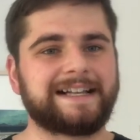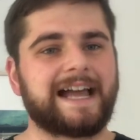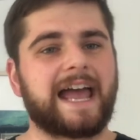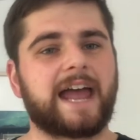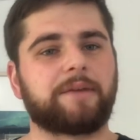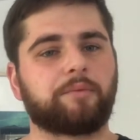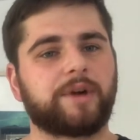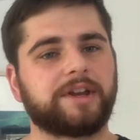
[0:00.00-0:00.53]

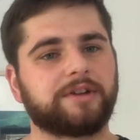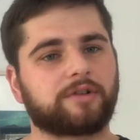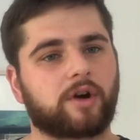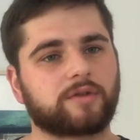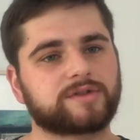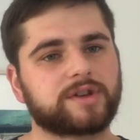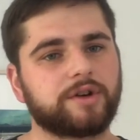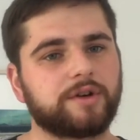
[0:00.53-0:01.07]
And when your
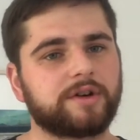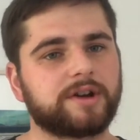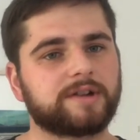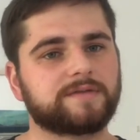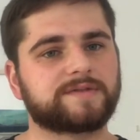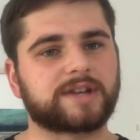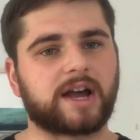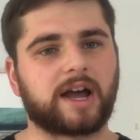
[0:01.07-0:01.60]

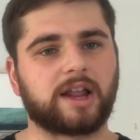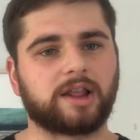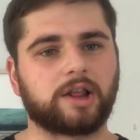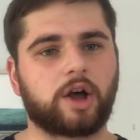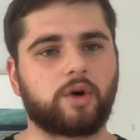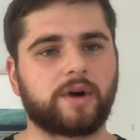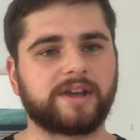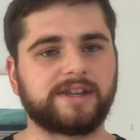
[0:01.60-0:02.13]
alternatives are
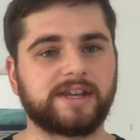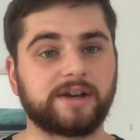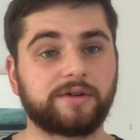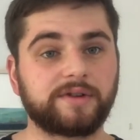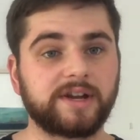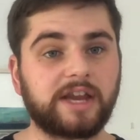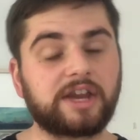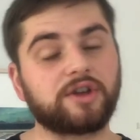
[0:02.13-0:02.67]
lower
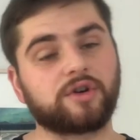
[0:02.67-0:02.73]
yielding,